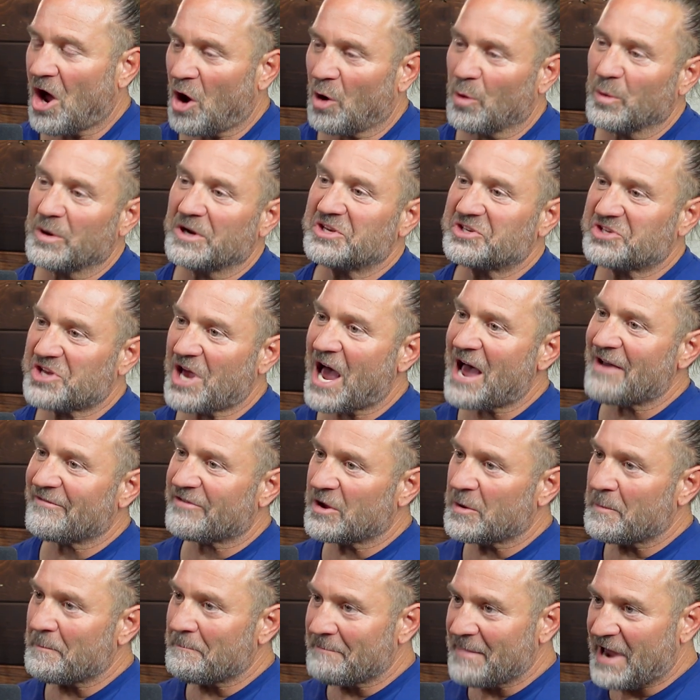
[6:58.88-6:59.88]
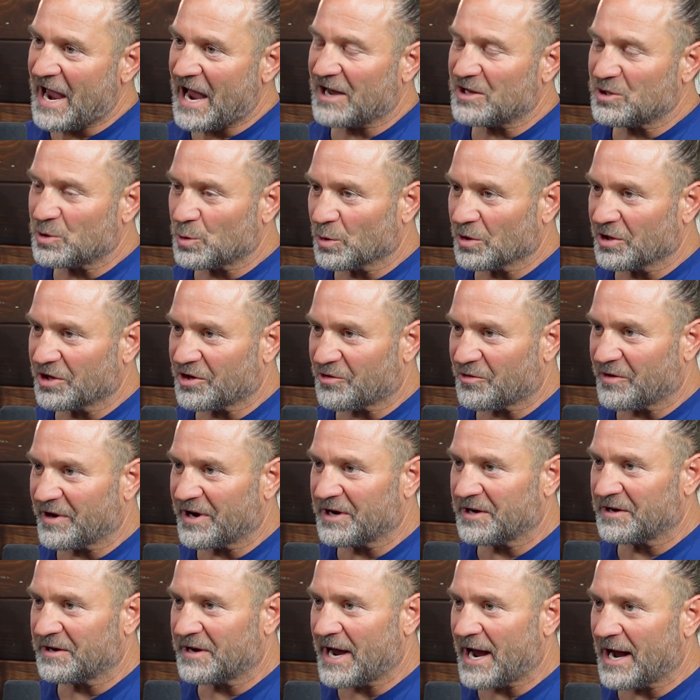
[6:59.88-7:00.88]
Always have it manually
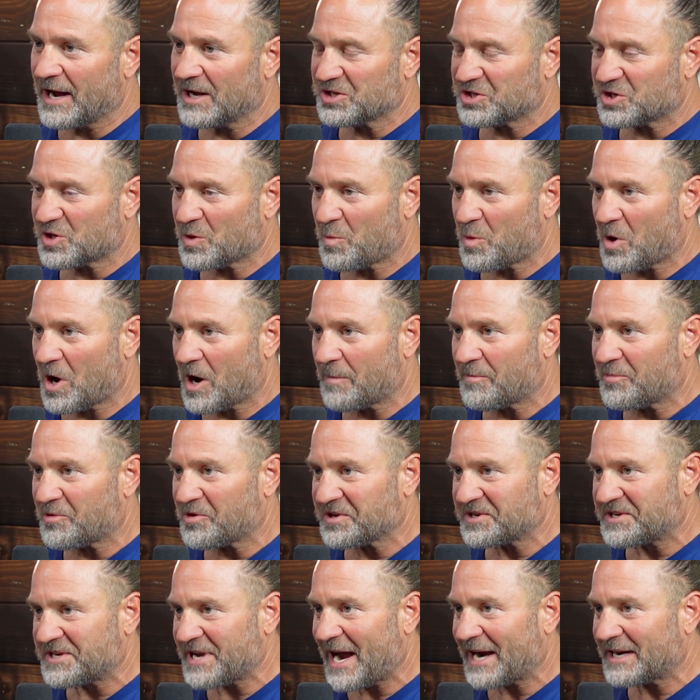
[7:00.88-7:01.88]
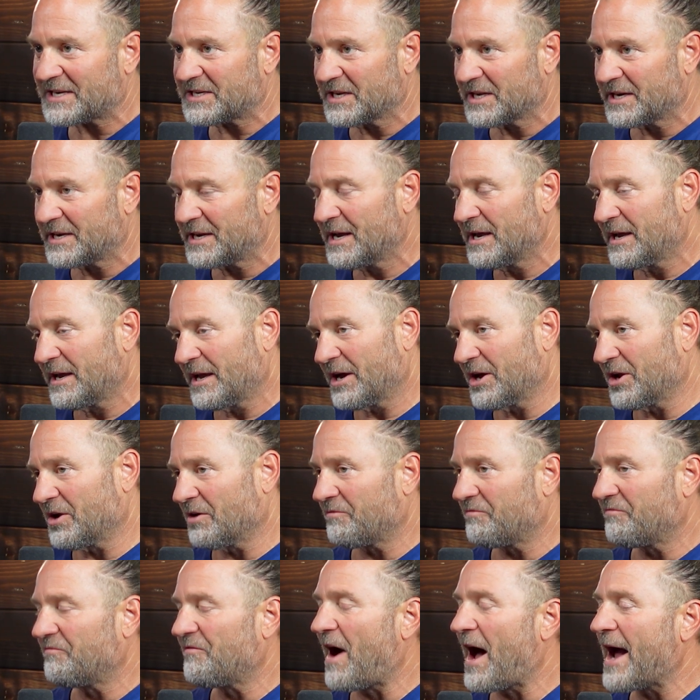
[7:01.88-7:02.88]
written down somewhere, protected in
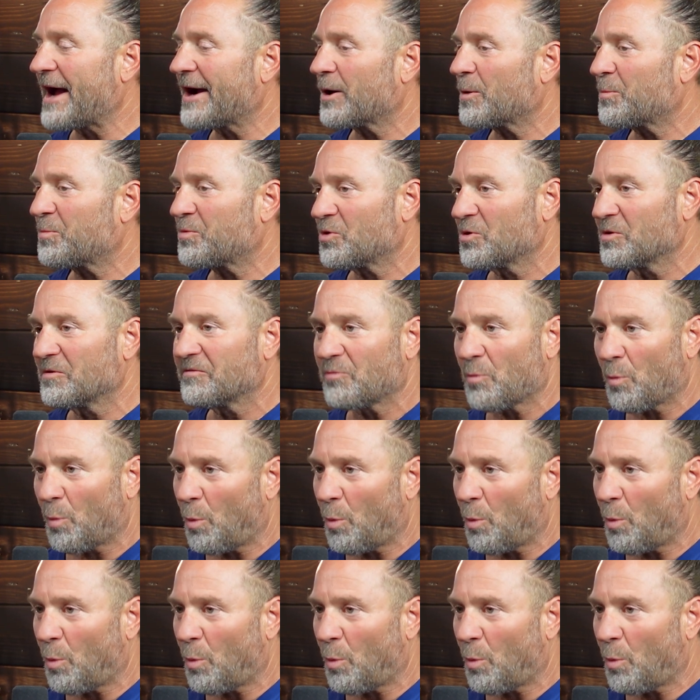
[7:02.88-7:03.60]
a fireproof,